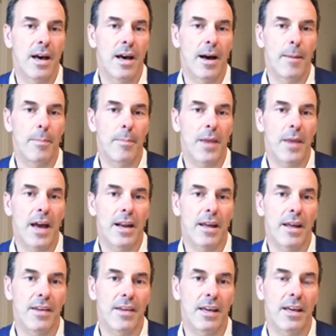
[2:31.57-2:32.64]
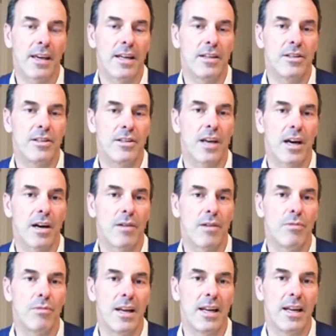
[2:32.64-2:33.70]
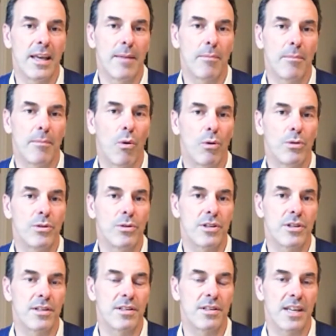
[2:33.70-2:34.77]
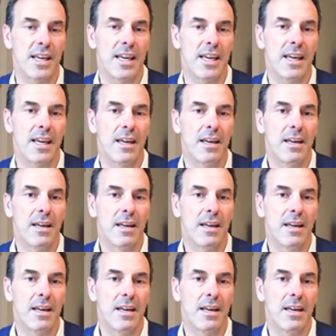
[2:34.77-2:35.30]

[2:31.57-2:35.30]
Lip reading: And I think it's really important to see